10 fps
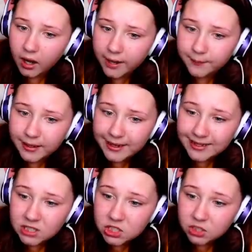I'm
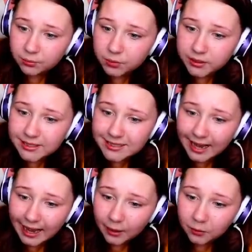in somebody's
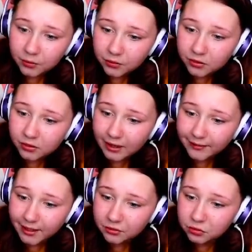house
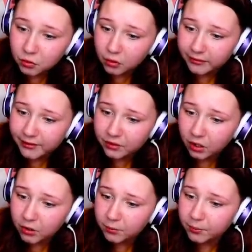and their door is
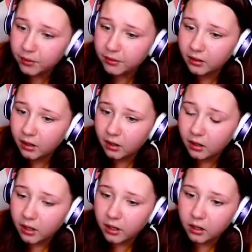open.
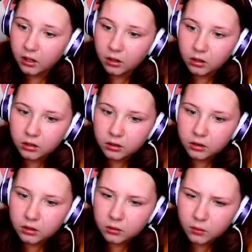
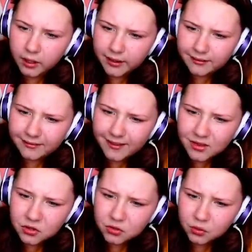Why is
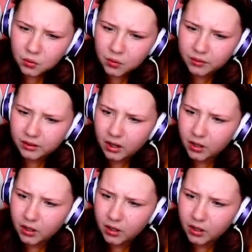the door